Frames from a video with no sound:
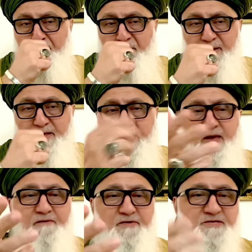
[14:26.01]
Allah
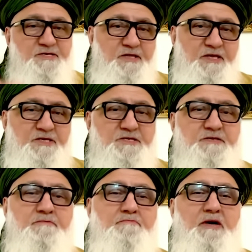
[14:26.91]
gave us
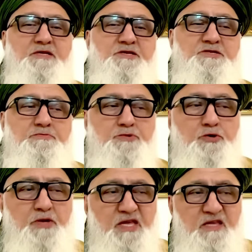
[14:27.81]
this by just
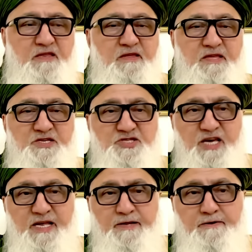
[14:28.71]
tuning into this
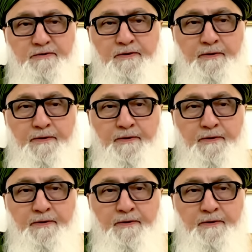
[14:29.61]
channel,